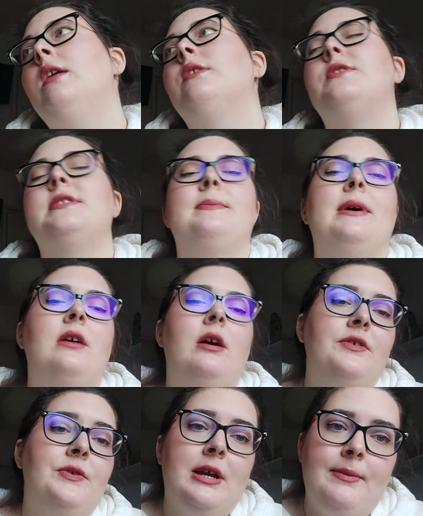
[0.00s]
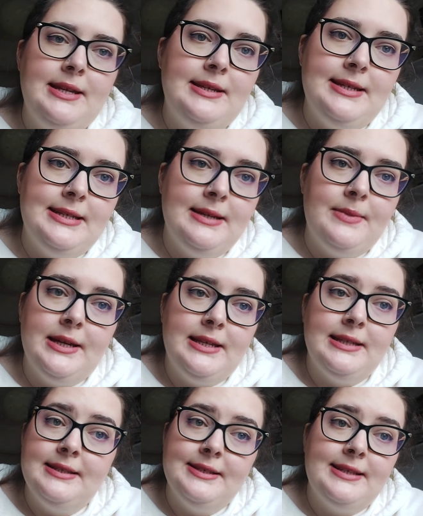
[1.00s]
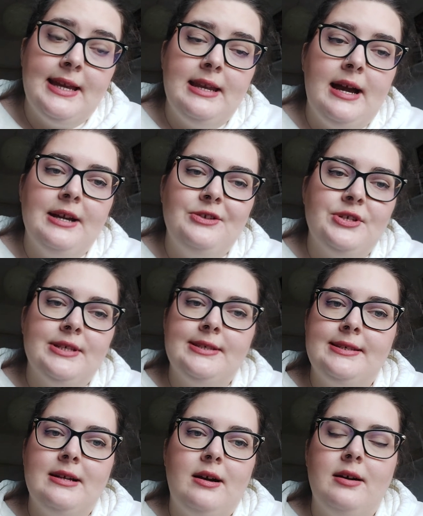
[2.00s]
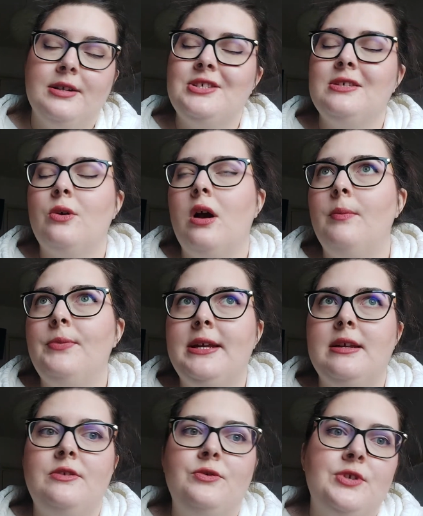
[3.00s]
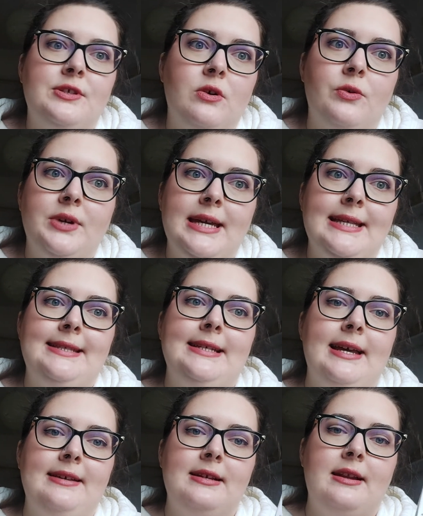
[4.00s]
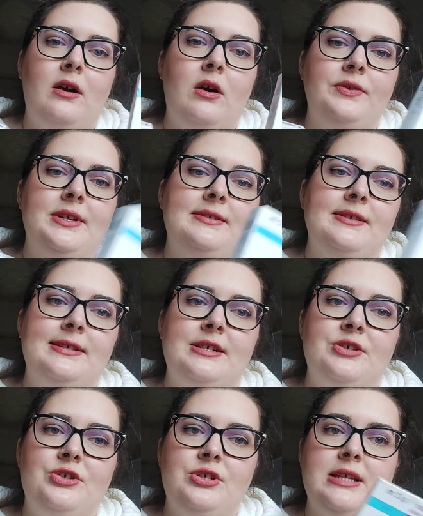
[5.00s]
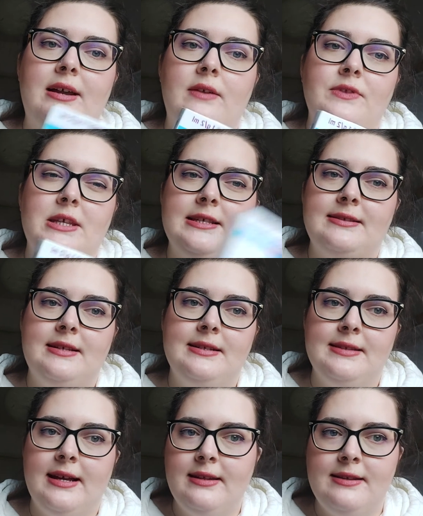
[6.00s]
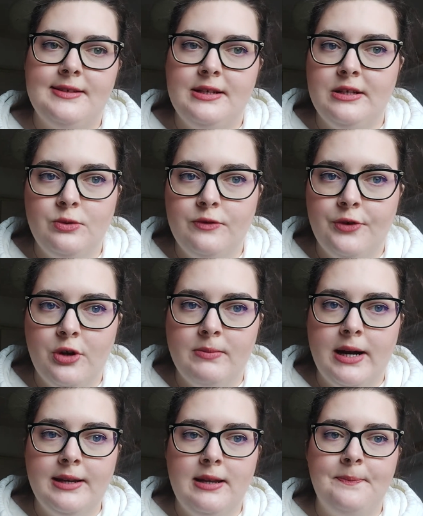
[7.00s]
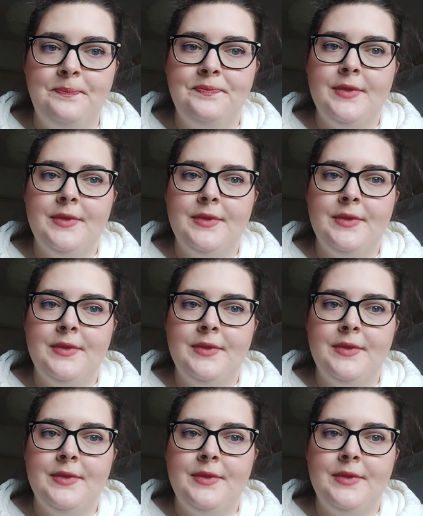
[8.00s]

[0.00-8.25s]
Just that my doctor recommended it and my dentist, and I just, it's so complicated to just go against it. Like, say like, oh, there's research done on this, that it's not necessarily good for your body.